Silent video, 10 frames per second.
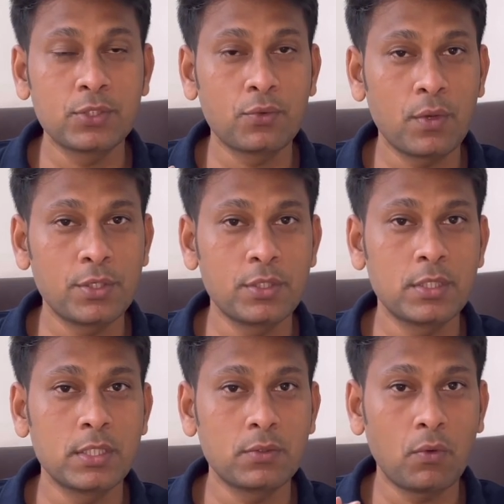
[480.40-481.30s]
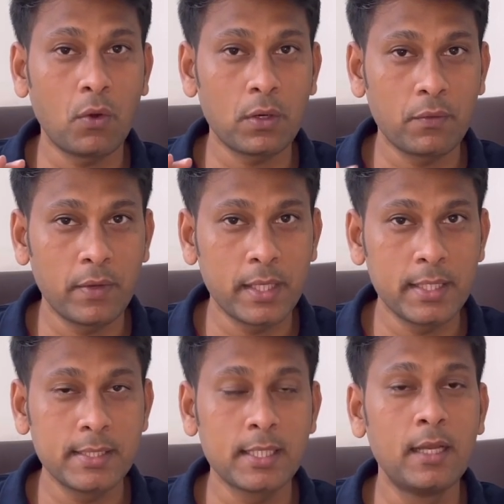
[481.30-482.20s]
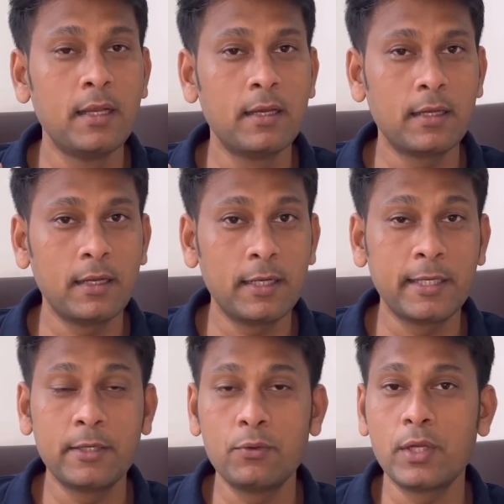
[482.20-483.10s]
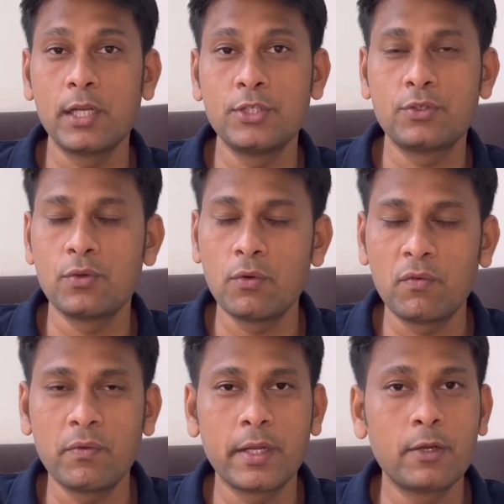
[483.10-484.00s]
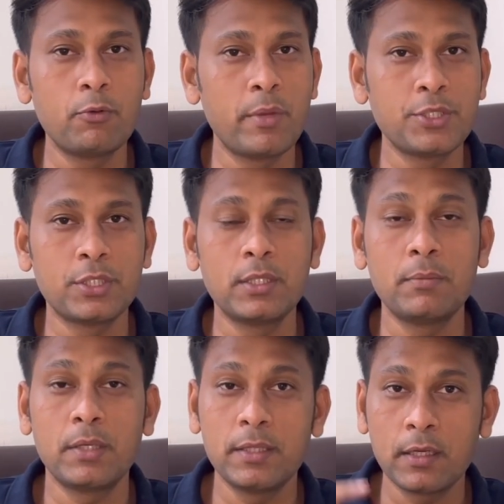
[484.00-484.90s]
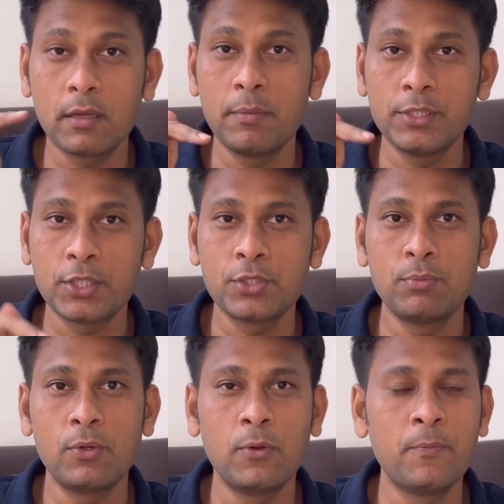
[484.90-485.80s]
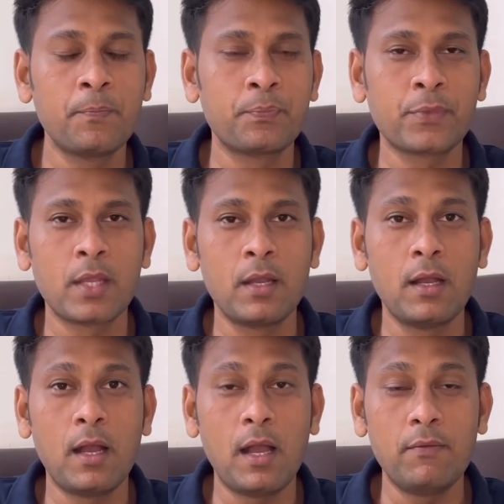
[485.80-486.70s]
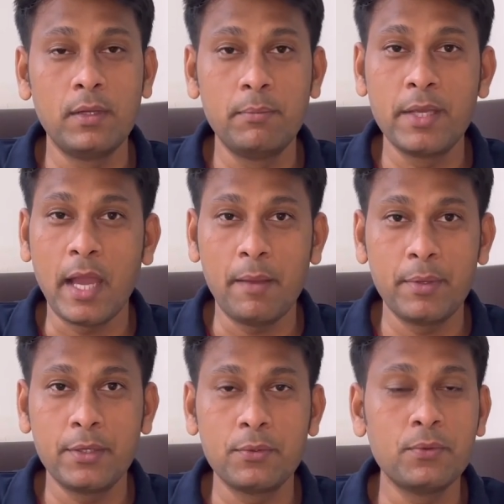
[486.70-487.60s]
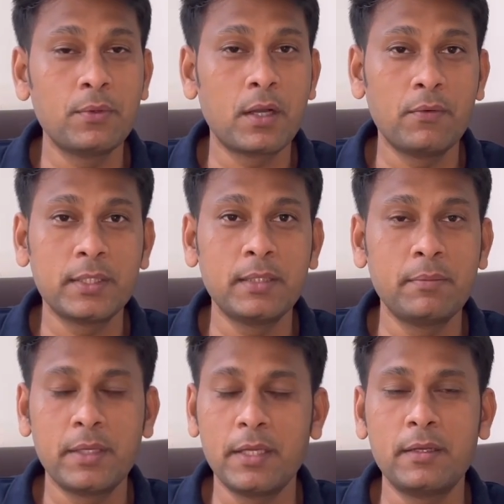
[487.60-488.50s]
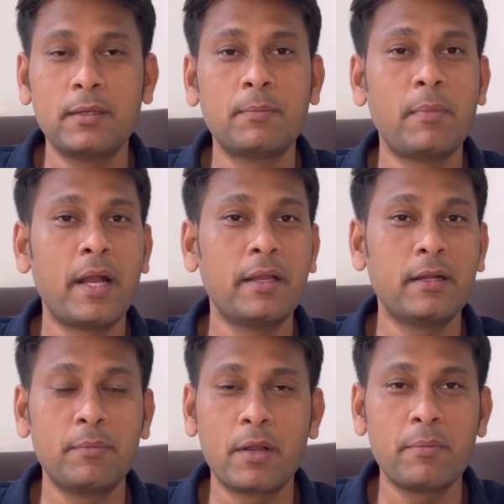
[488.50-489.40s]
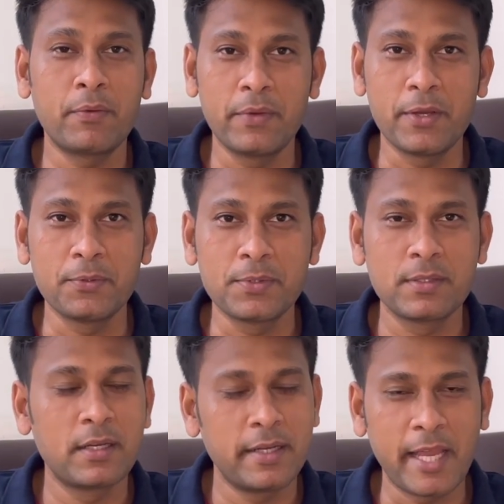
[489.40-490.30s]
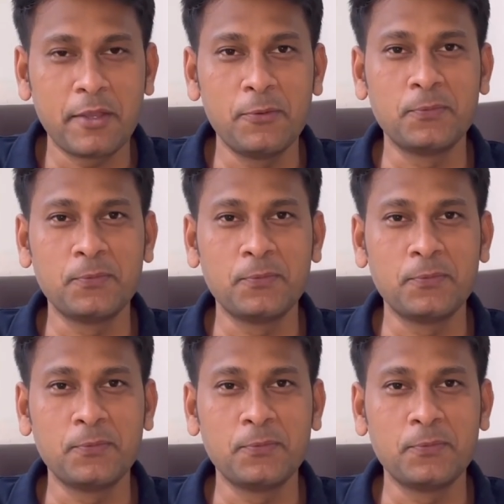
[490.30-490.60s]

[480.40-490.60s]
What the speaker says: questions or queries related to English, don't forget to mention them in the comment section below. I will be happy to cover them in my upcoming videos. Thank you.